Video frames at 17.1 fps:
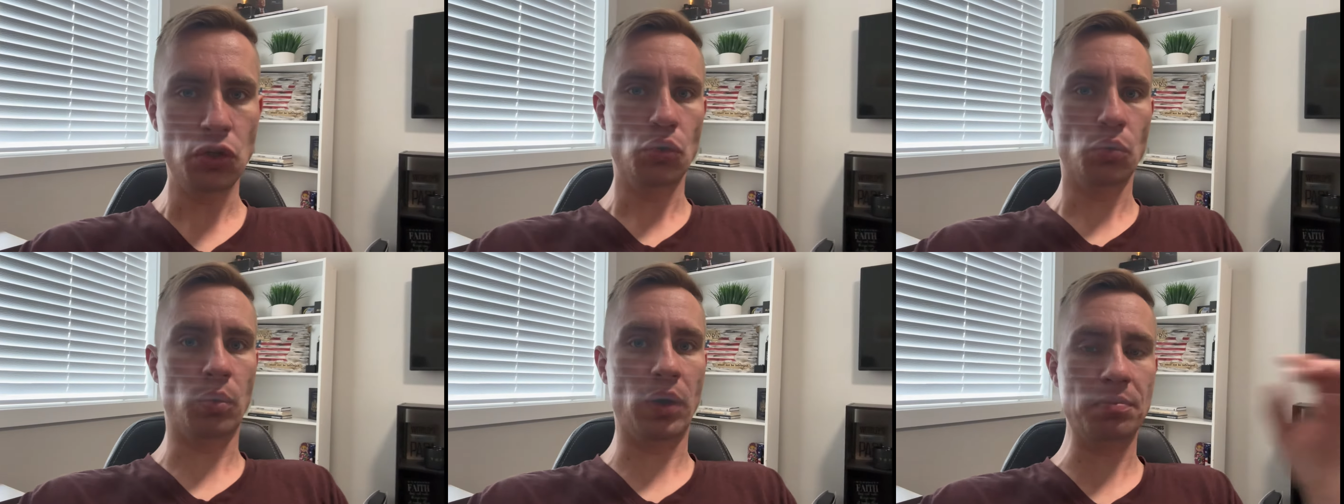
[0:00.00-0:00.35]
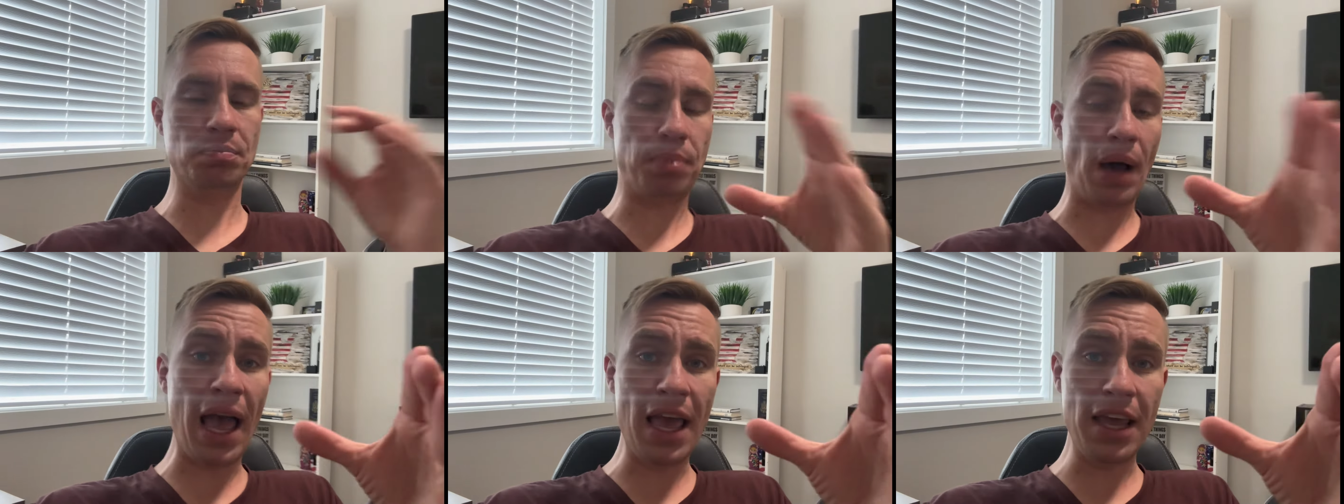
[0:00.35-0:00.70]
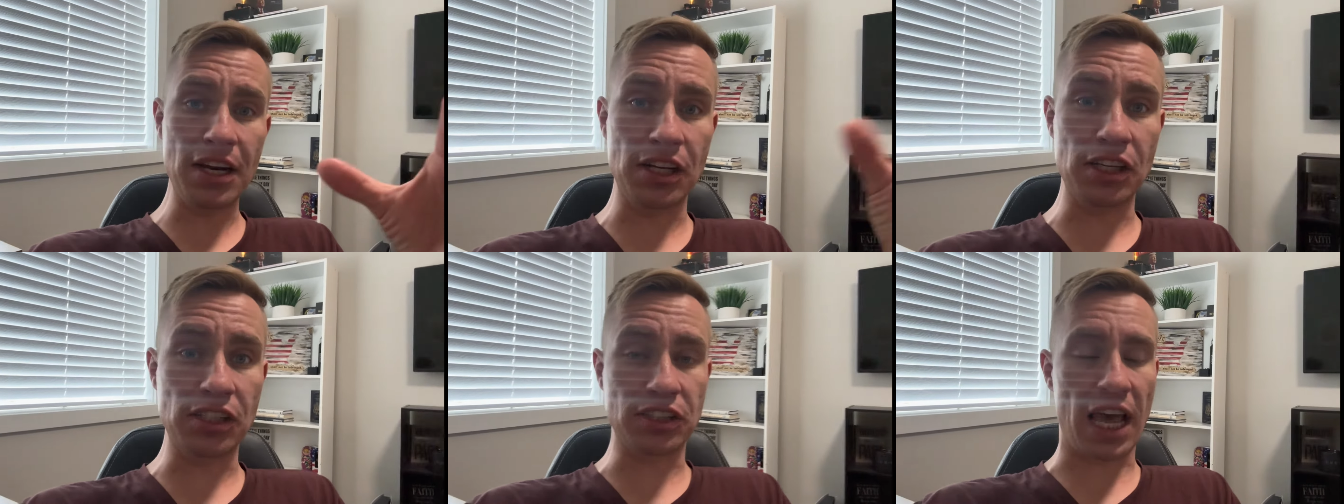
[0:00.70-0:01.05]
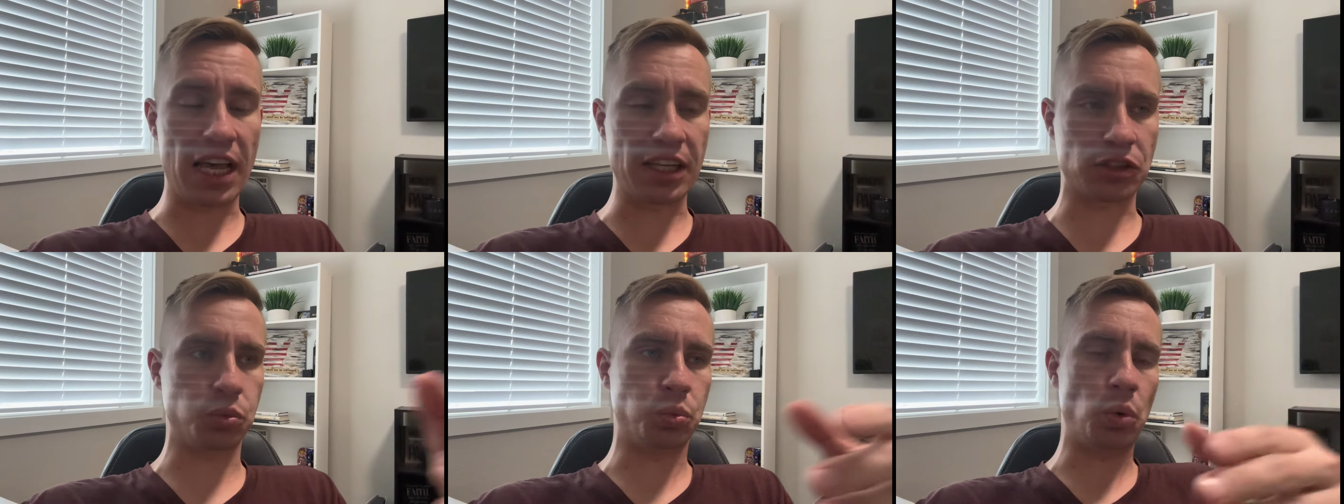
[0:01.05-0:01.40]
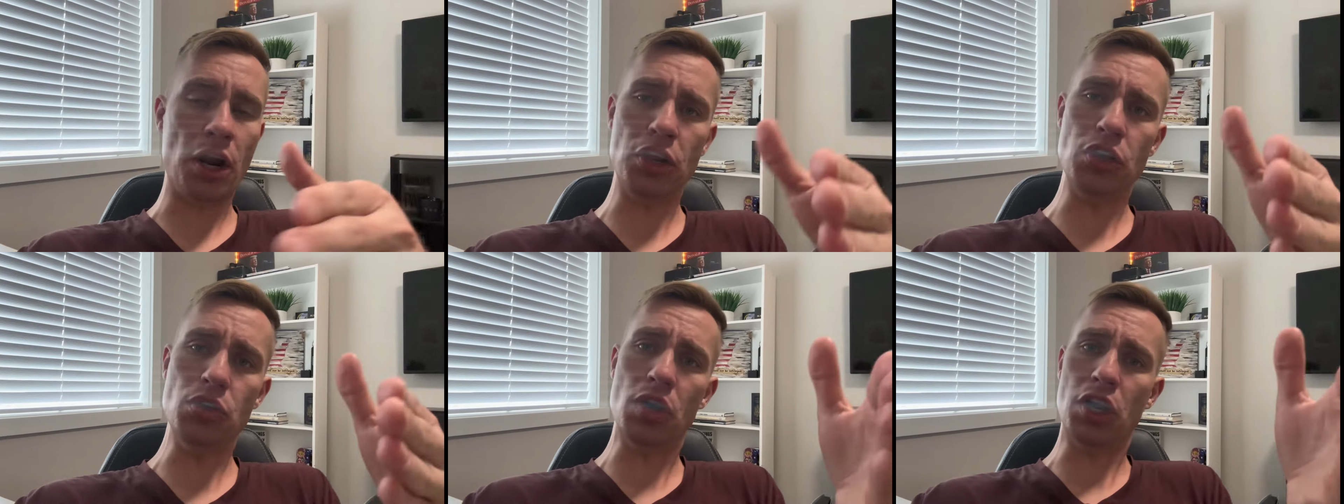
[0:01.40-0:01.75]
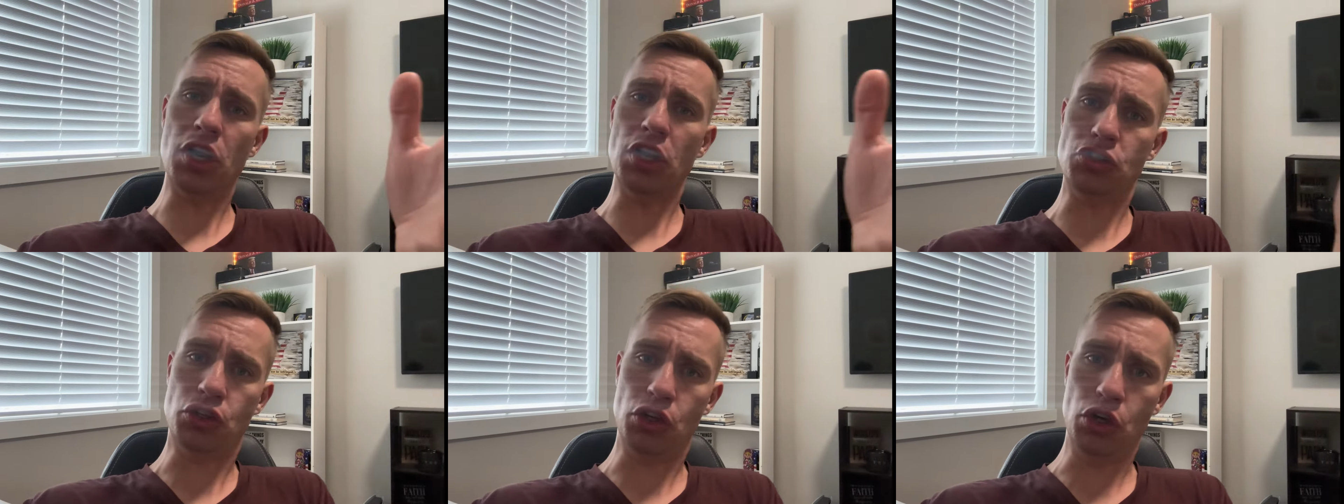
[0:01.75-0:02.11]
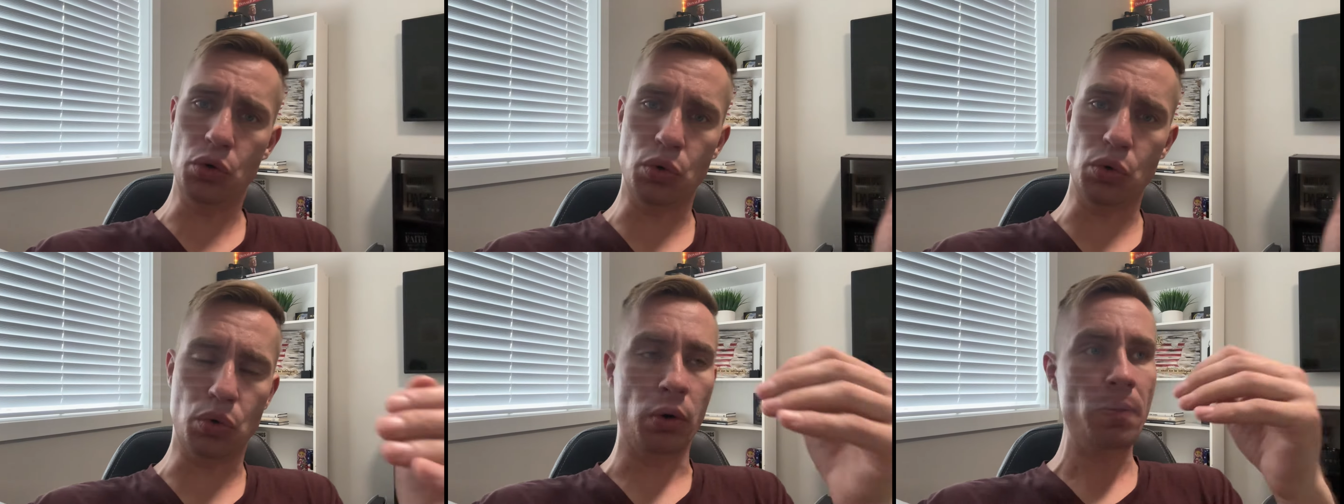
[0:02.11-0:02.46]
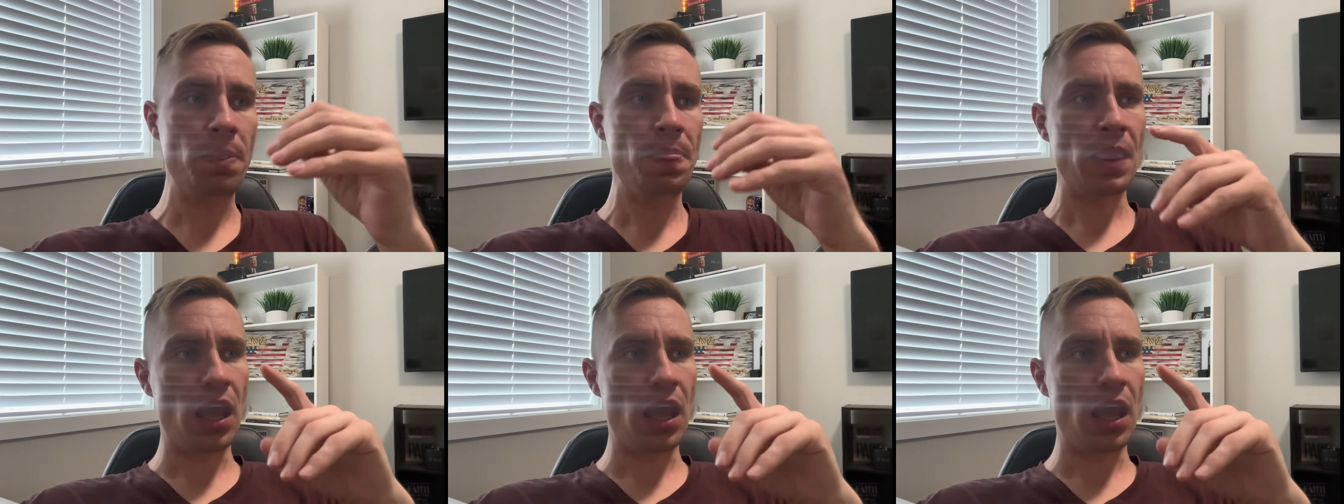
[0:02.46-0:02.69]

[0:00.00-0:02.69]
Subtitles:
When Biden is asked, what are you going to do